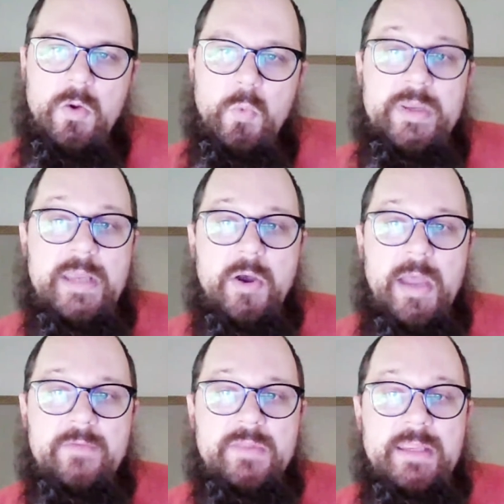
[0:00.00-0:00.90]
We now
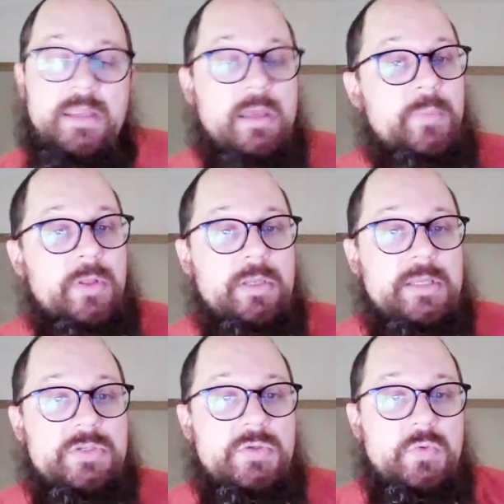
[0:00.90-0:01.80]
have the
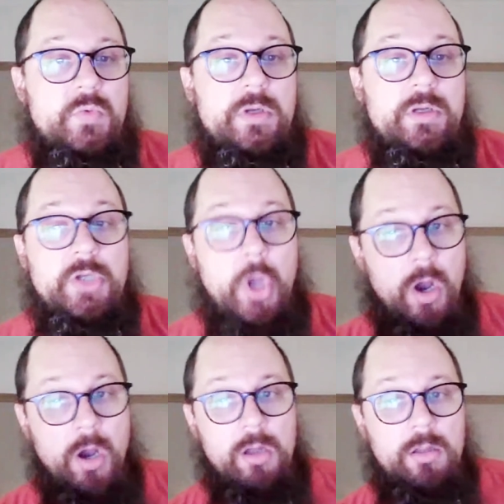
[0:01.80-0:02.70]
ability to
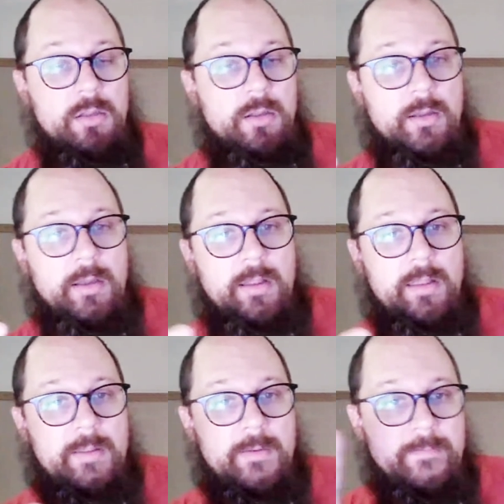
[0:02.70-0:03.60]
call
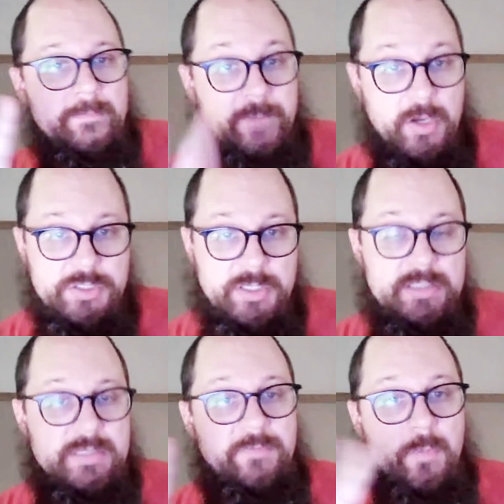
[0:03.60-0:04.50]

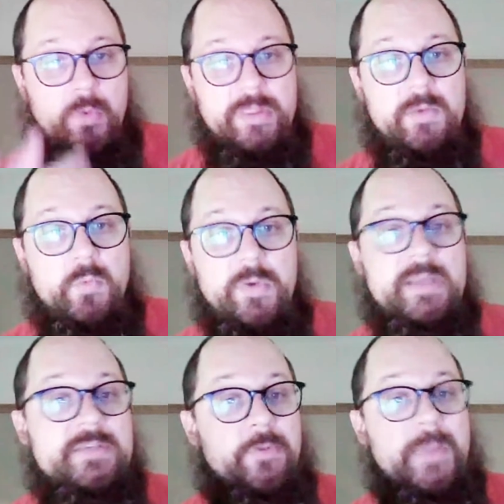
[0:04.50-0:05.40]
functions from within
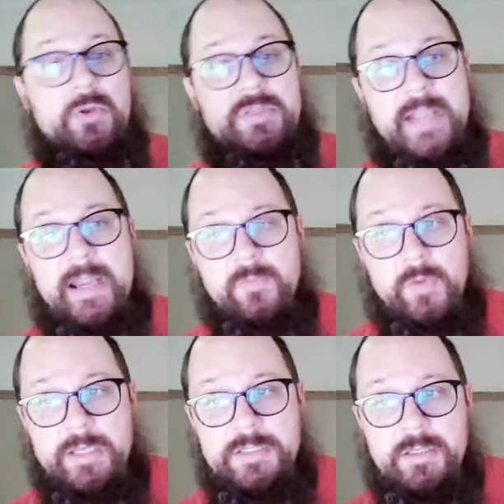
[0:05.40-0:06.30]
reach, from outside of
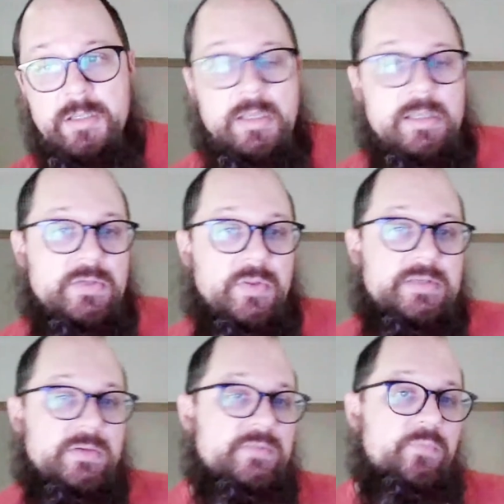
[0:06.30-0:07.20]
reach. So
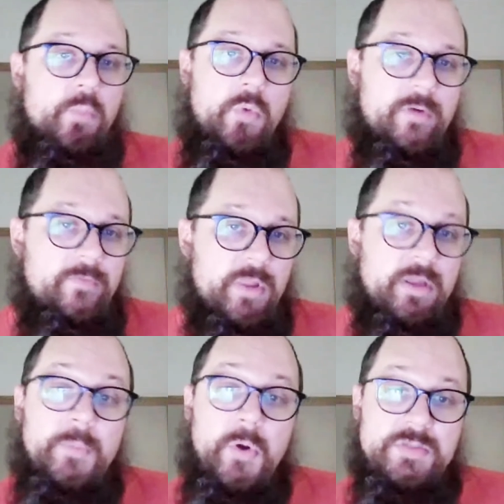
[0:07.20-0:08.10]
this is more for
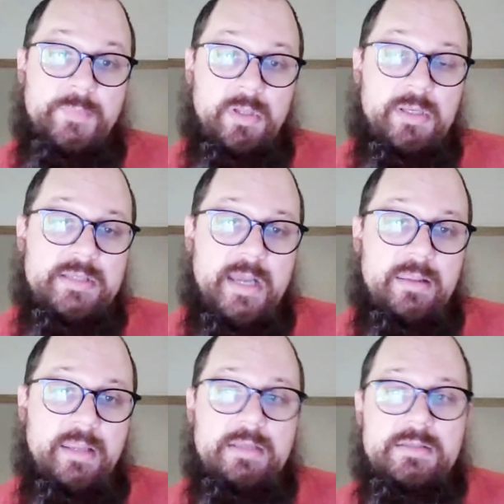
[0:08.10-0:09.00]
the composability side
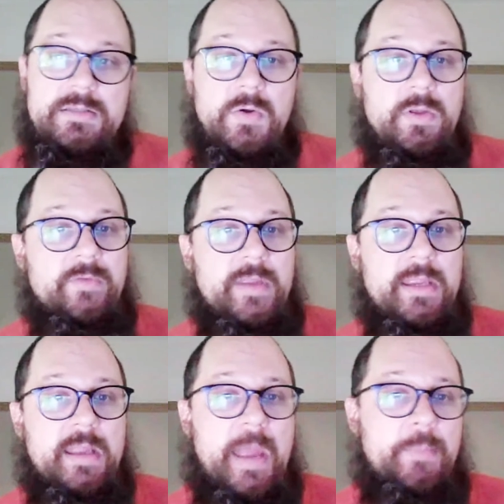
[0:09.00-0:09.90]
of things. So if
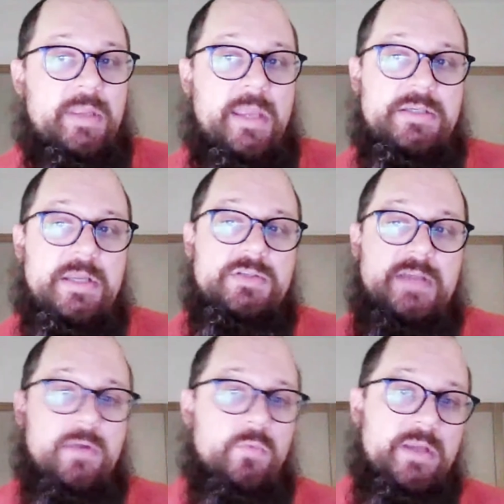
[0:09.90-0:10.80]
a application
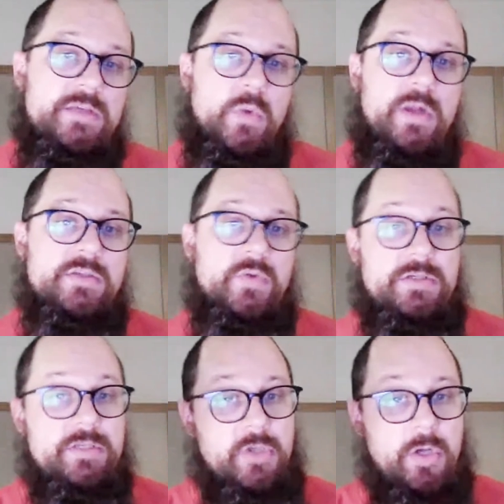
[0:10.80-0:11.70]
outside of reach wants to
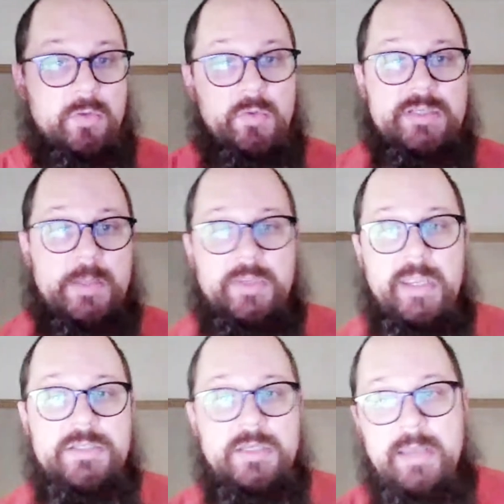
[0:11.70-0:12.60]
actually call a reach
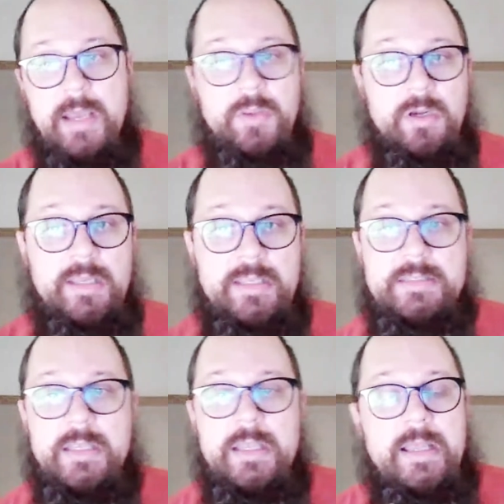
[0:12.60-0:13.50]
application, now there
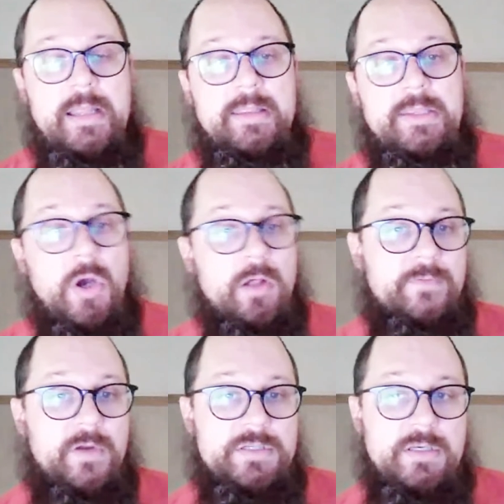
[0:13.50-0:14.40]
is the call
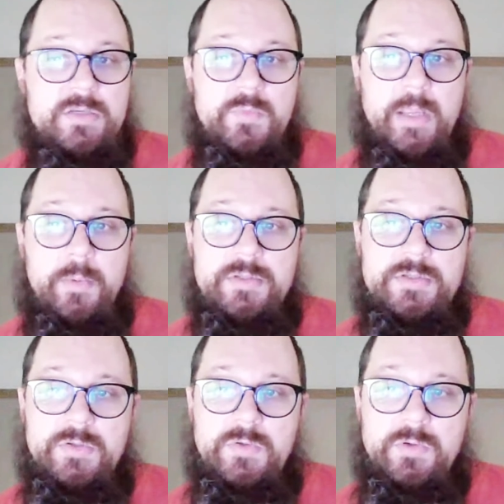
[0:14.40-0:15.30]
function to be able
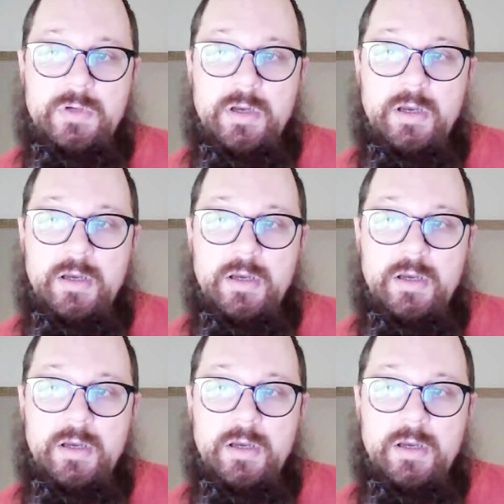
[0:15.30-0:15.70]
to